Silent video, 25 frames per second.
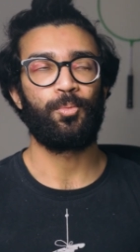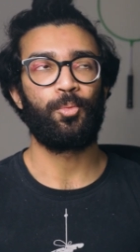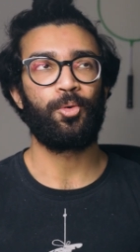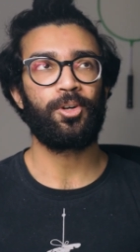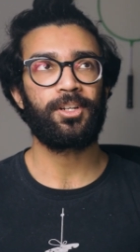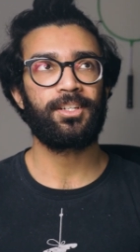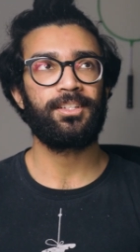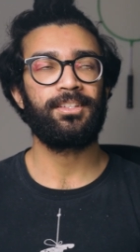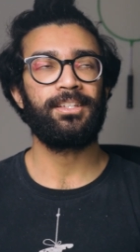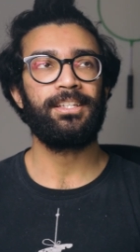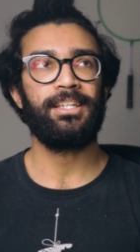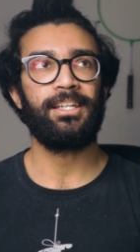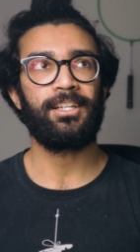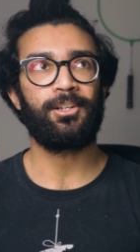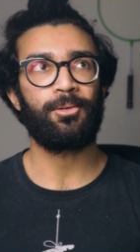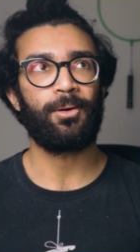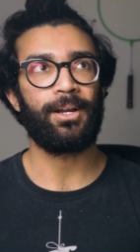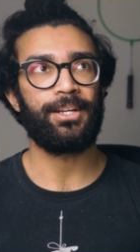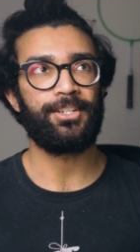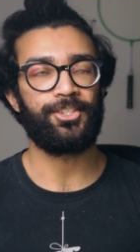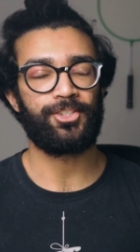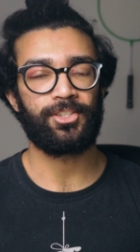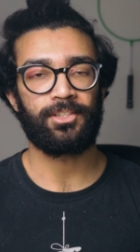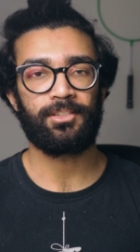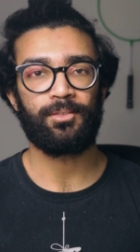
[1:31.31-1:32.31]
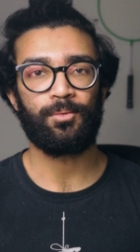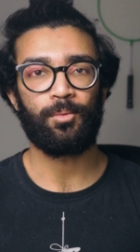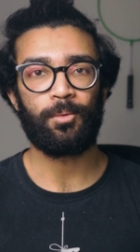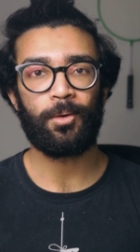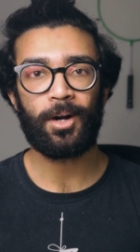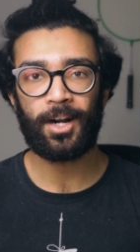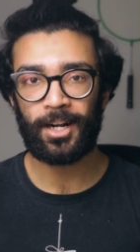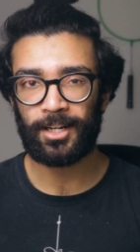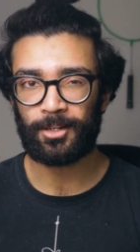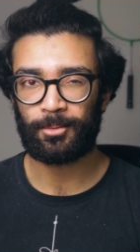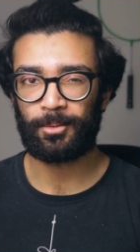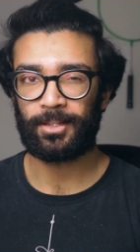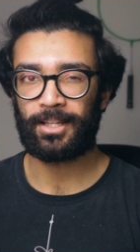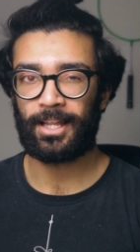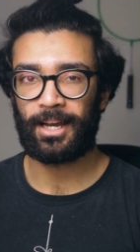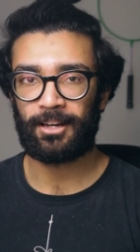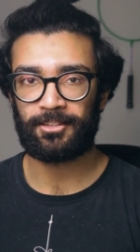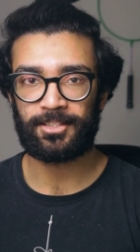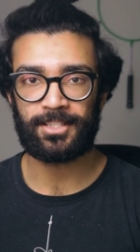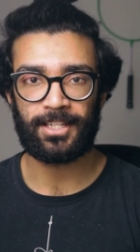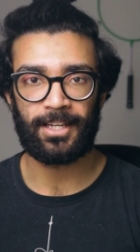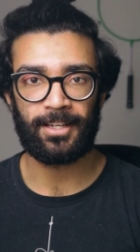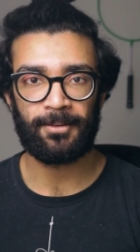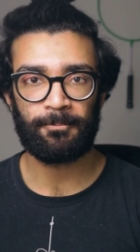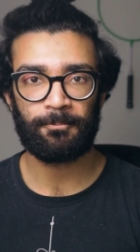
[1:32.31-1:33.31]
Wouldn't the equation work
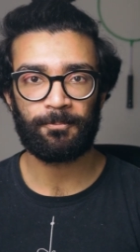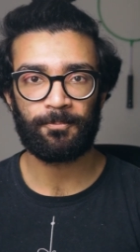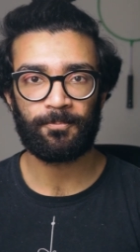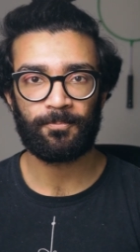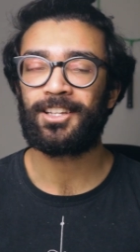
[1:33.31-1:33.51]
without it?